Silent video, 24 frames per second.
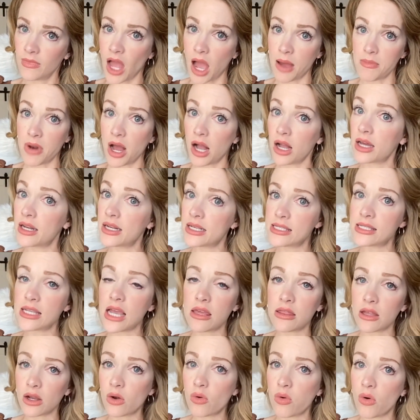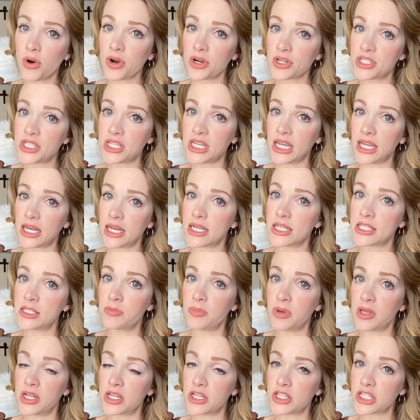I'm not going to say that quarantine
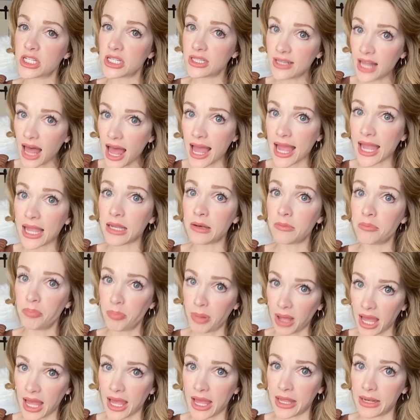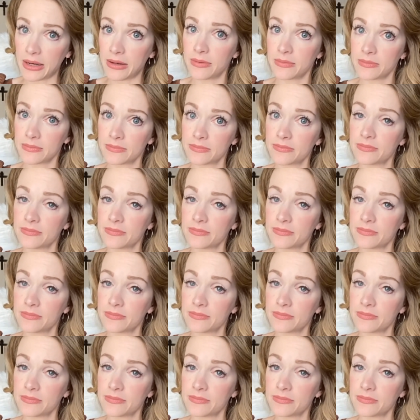has been a delight, but